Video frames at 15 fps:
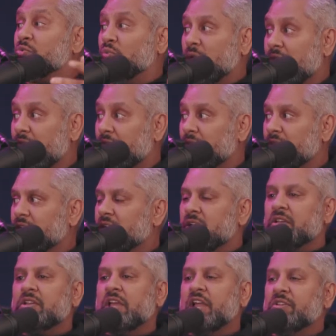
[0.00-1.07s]
well
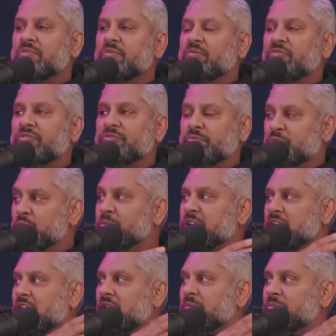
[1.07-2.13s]
and you
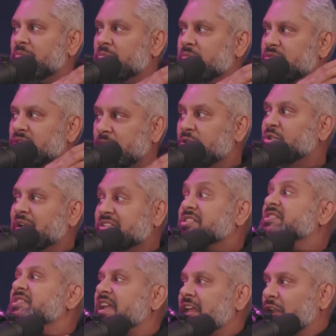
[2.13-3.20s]
become somebody who gets to
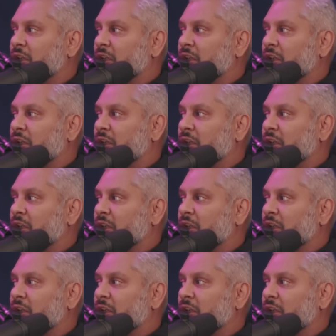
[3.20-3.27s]
stay